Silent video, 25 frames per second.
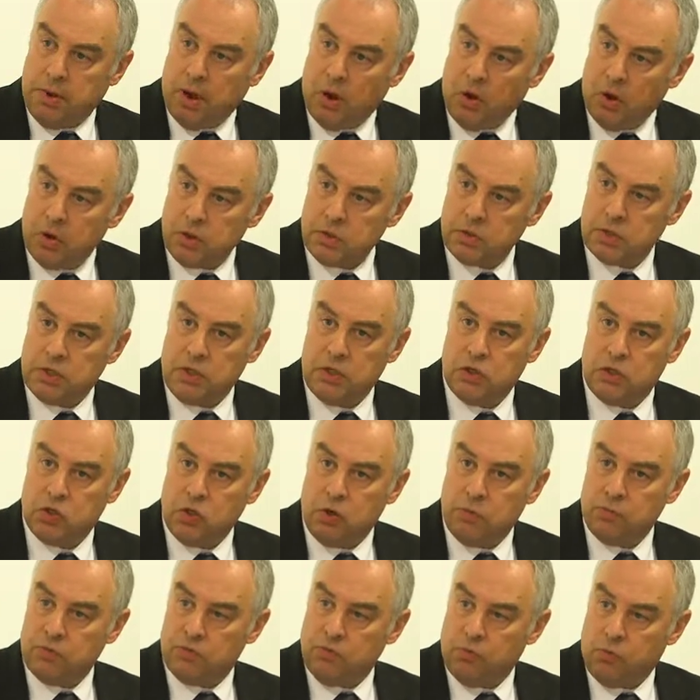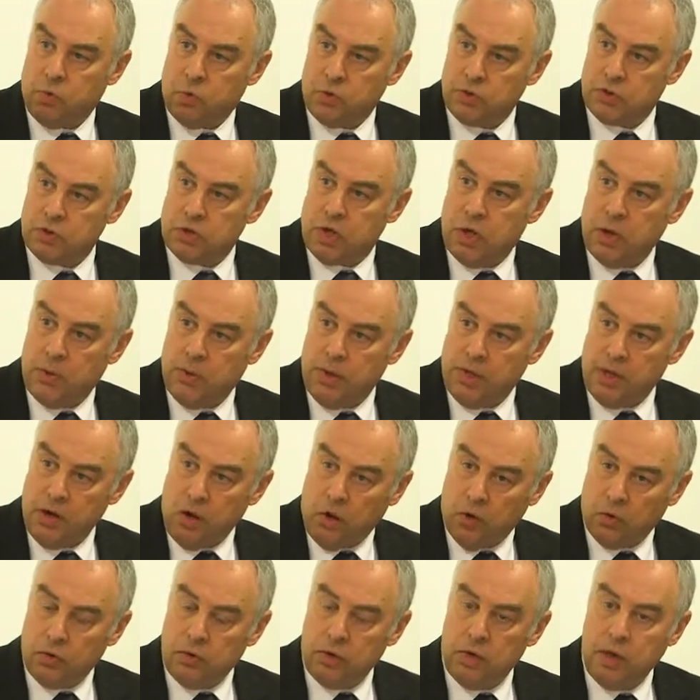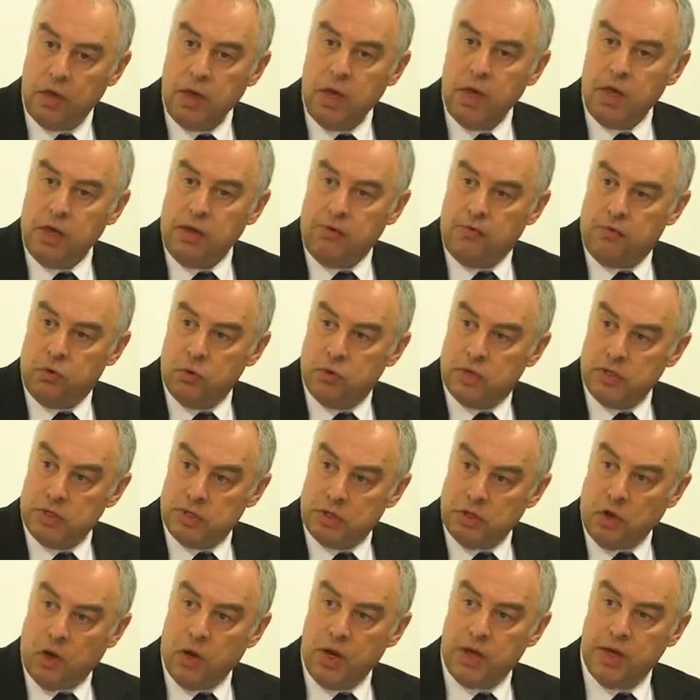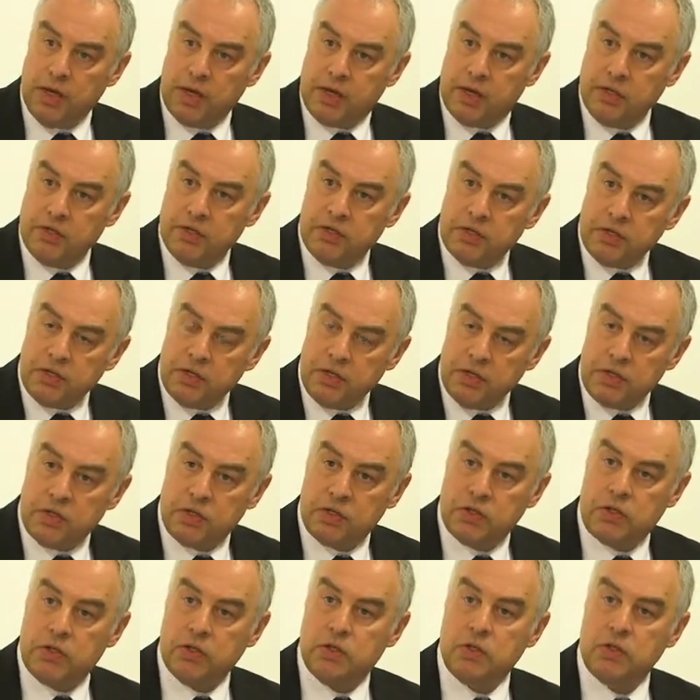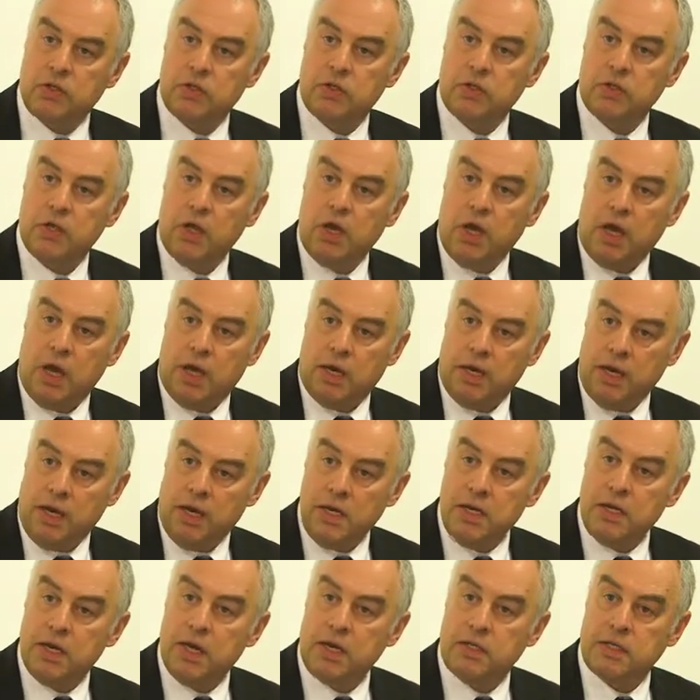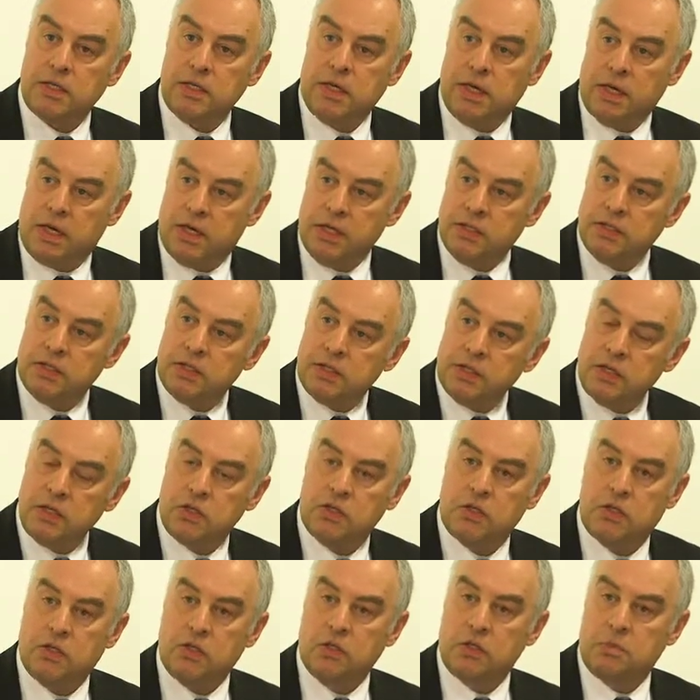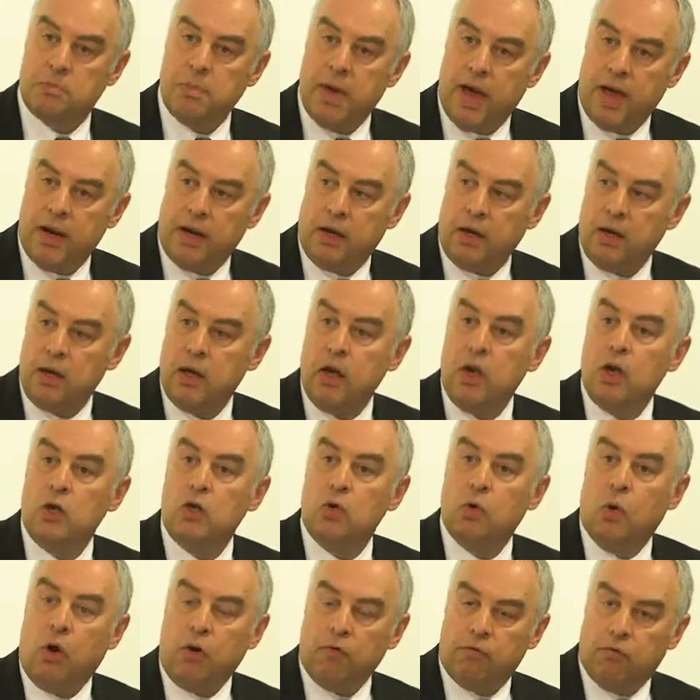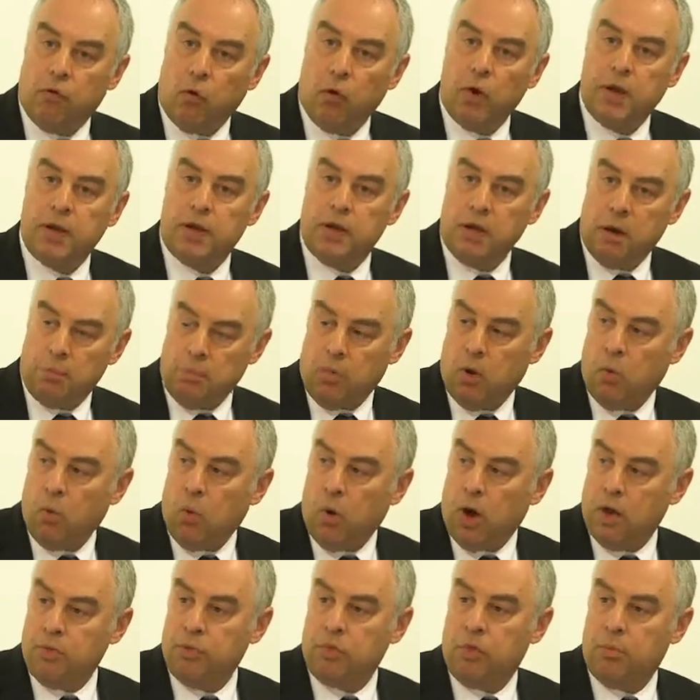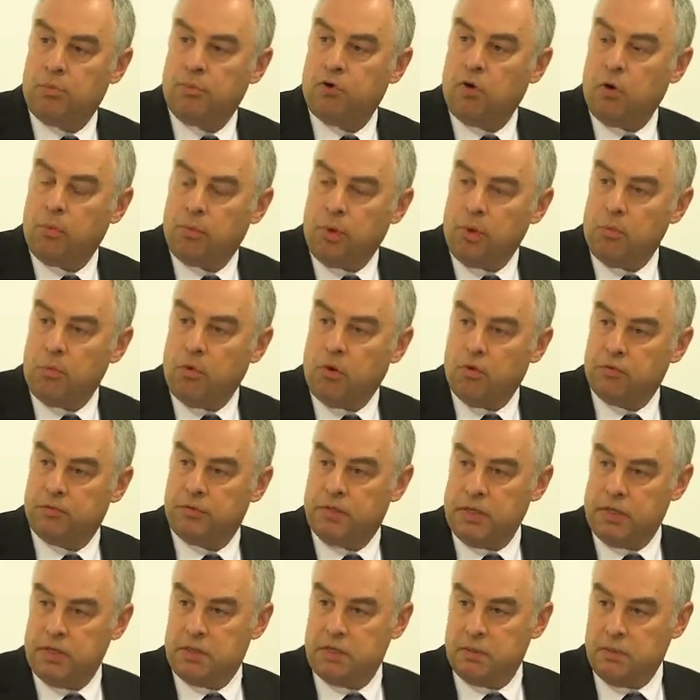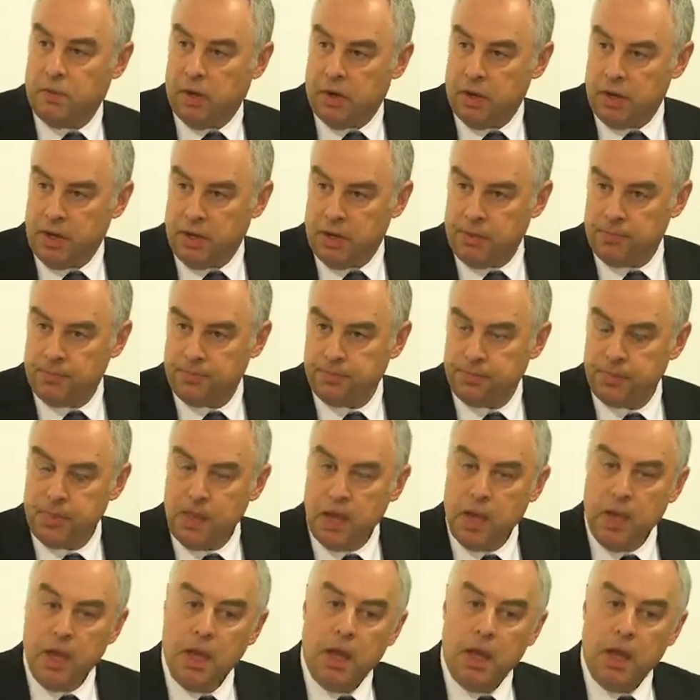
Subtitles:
past in terms of what's going on. If you design an index in a consistent manner, you avoid, number one, the problem of data mining.